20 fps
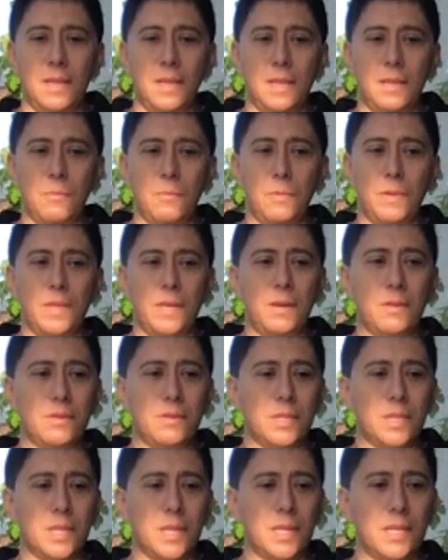without
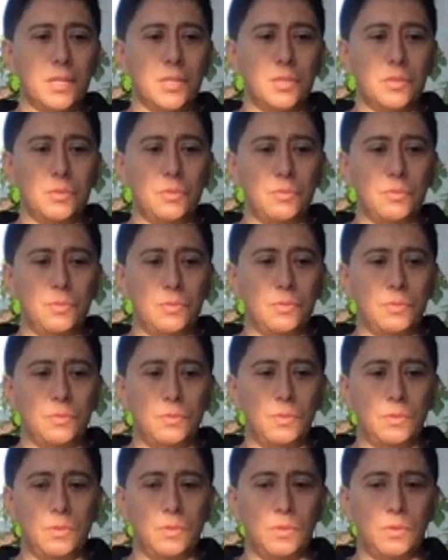trying to
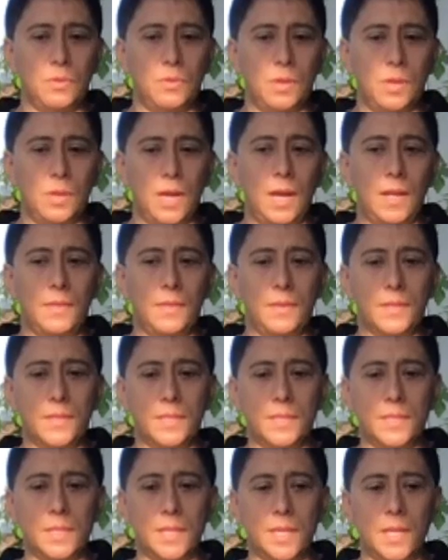
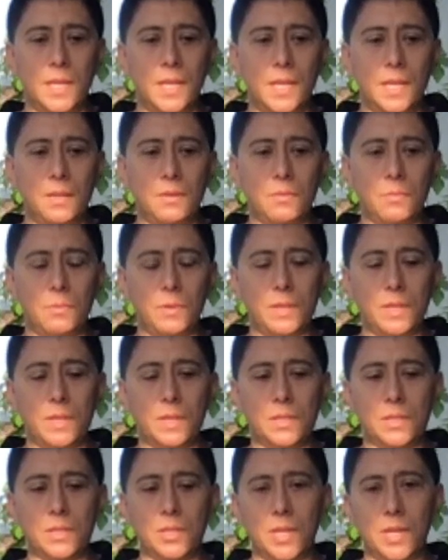understand or
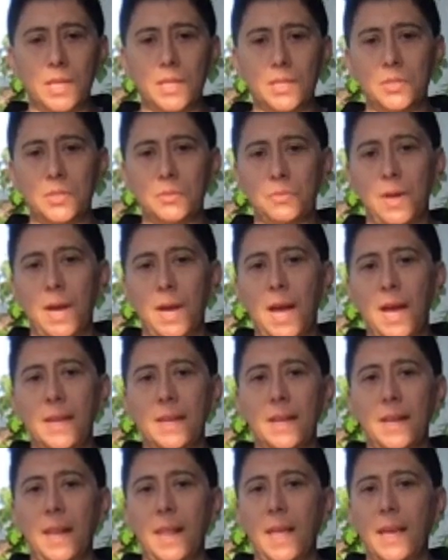without trying to
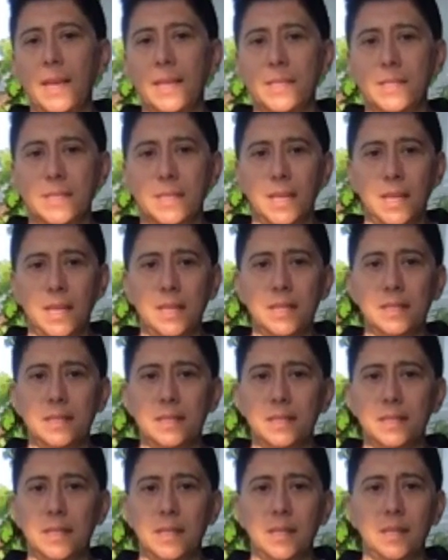analyze
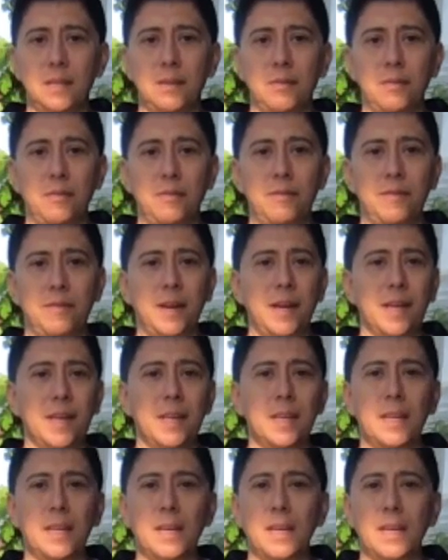anything or
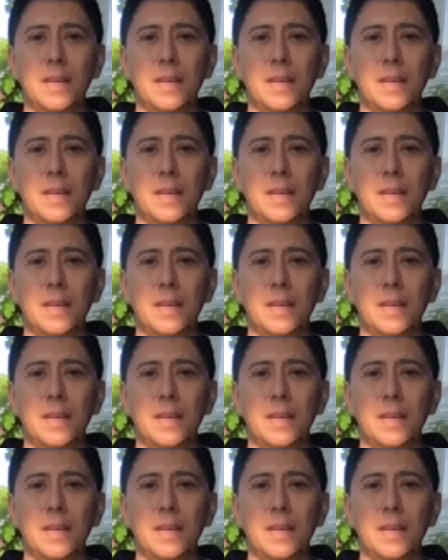find a